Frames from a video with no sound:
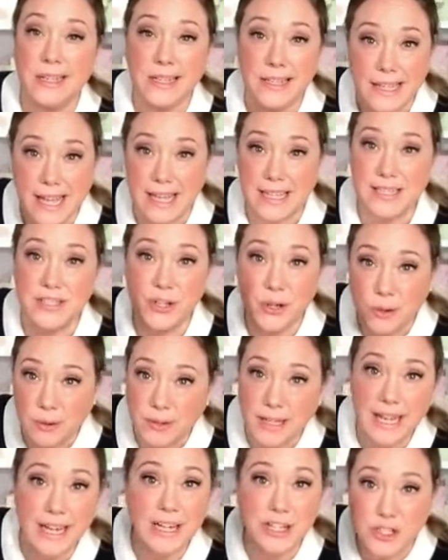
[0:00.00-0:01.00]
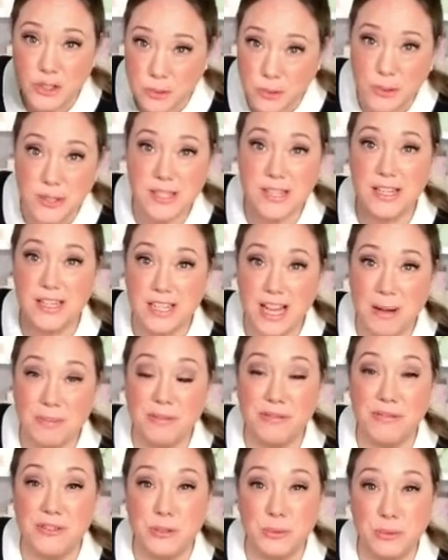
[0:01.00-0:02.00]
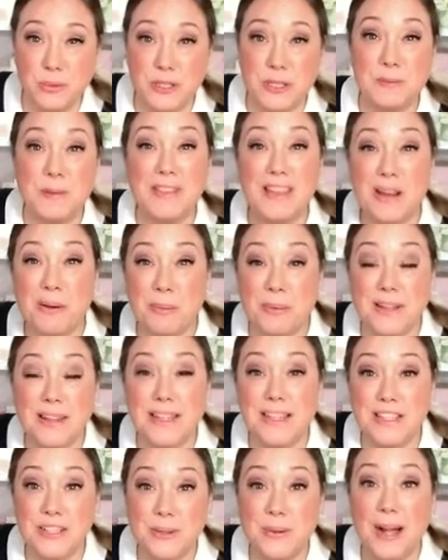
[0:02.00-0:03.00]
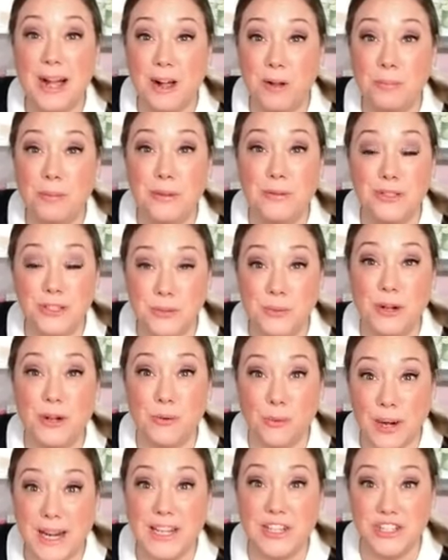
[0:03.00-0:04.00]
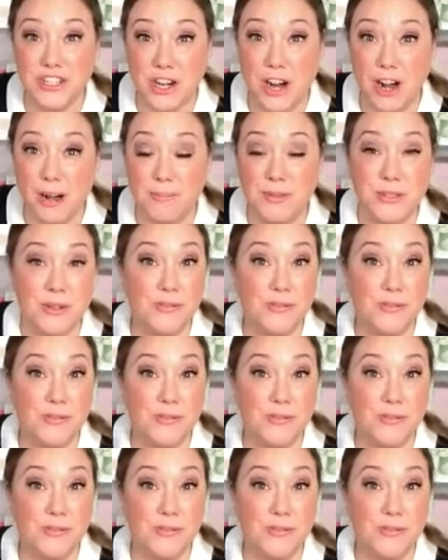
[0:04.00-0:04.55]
yes, you're getting tools on top of tools, but they really do help you do a great job. So